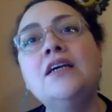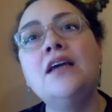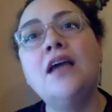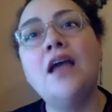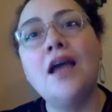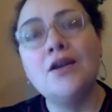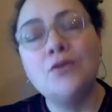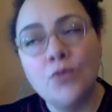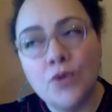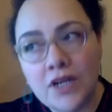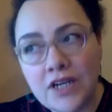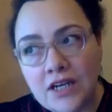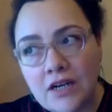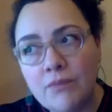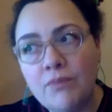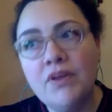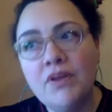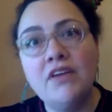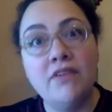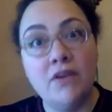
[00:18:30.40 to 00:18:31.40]
and we're going
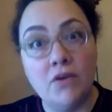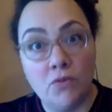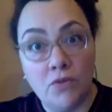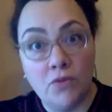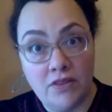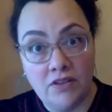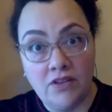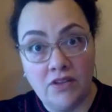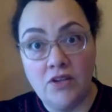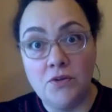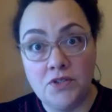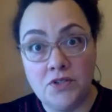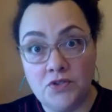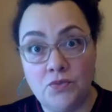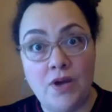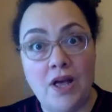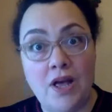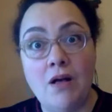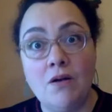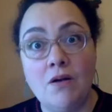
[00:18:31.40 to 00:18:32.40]
to pivot with you as
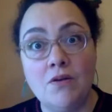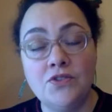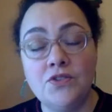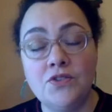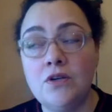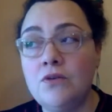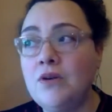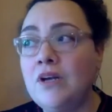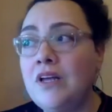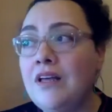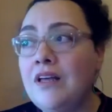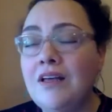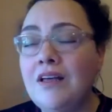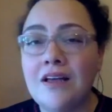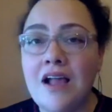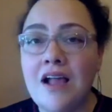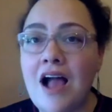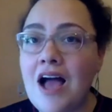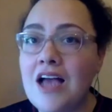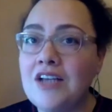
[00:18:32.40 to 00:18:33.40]
well. So
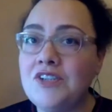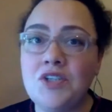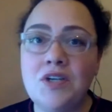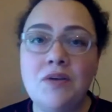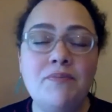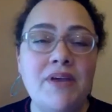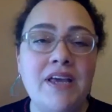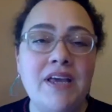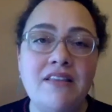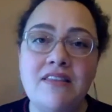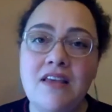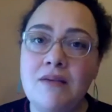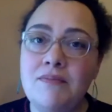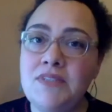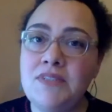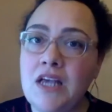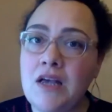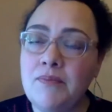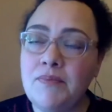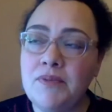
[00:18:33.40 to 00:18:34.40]
gosh, a big
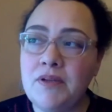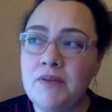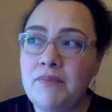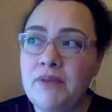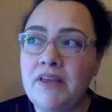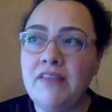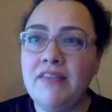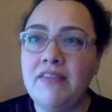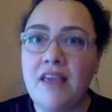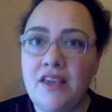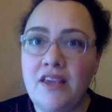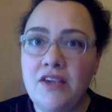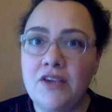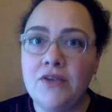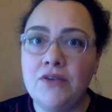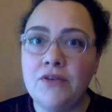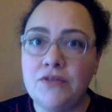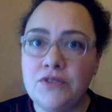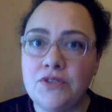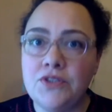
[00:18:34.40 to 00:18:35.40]
thumbs up and a big thank
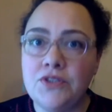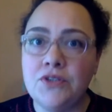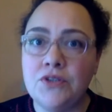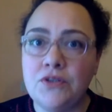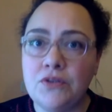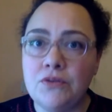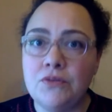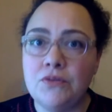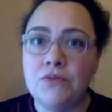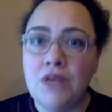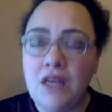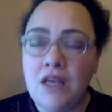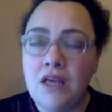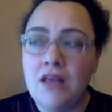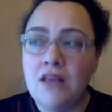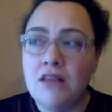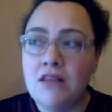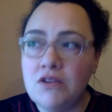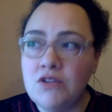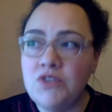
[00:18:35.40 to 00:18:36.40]
you to
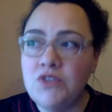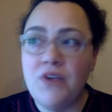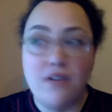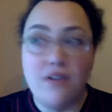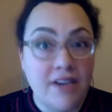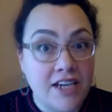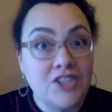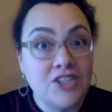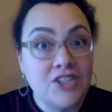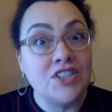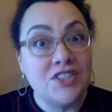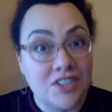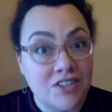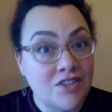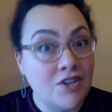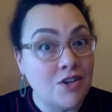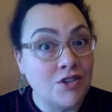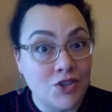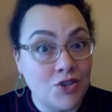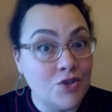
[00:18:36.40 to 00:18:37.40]
those foundations and
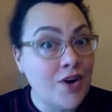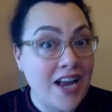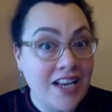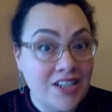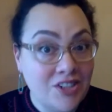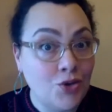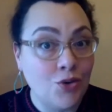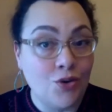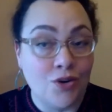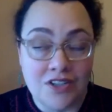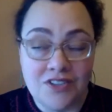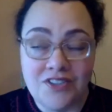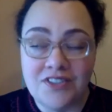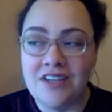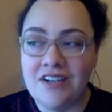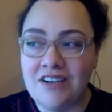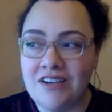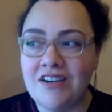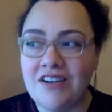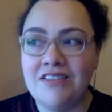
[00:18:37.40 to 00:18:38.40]
those grantors
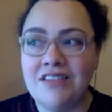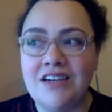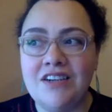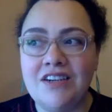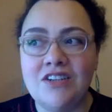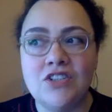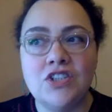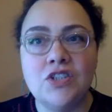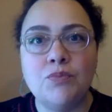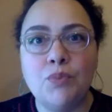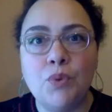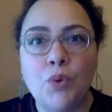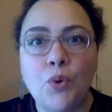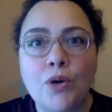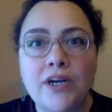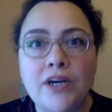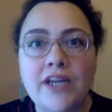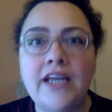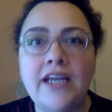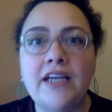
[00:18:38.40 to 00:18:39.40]
that are
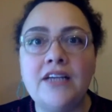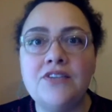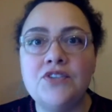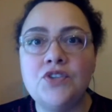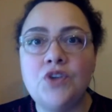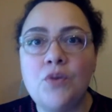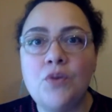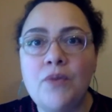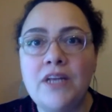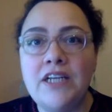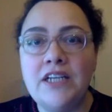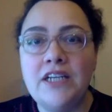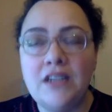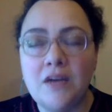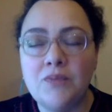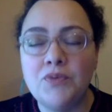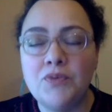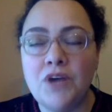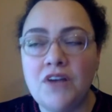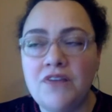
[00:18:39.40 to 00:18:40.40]
supporting so many
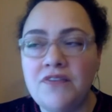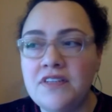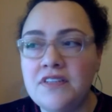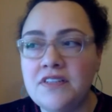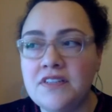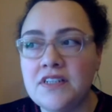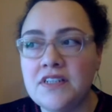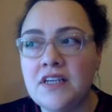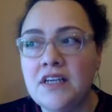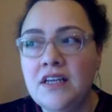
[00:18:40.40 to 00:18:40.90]
nonprofits